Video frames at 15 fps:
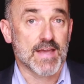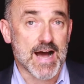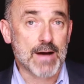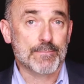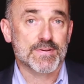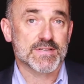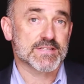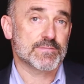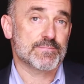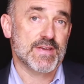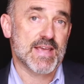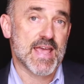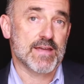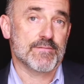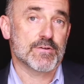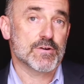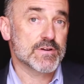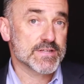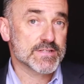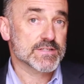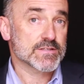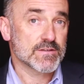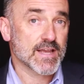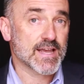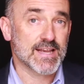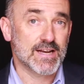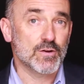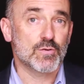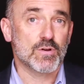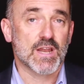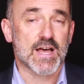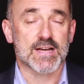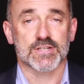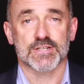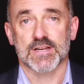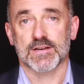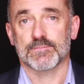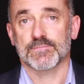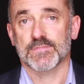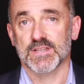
The opposite behavior is Chilul Hashem,